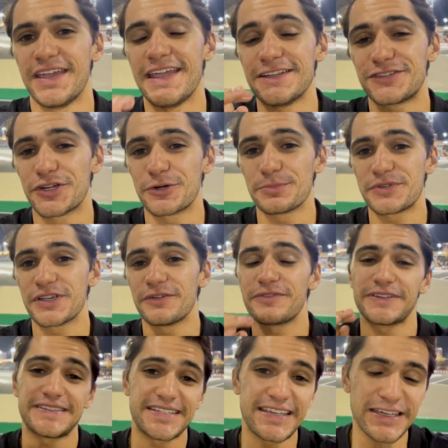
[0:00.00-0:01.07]
in terms of
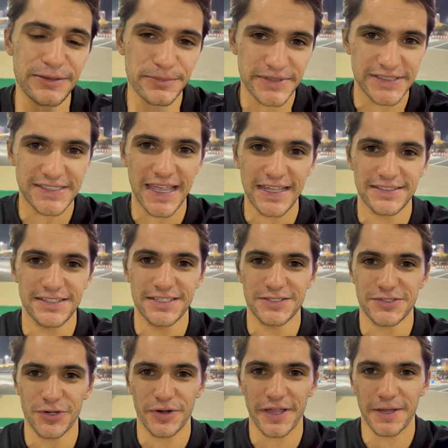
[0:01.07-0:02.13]
team
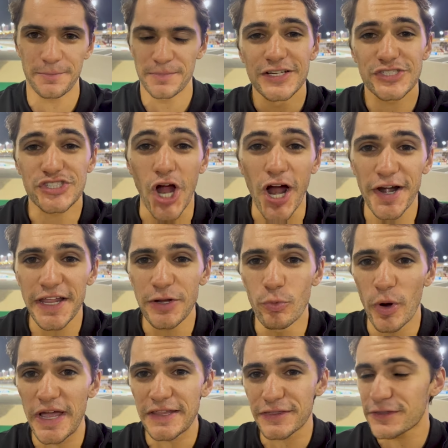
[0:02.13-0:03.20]
standings, okay? Starting with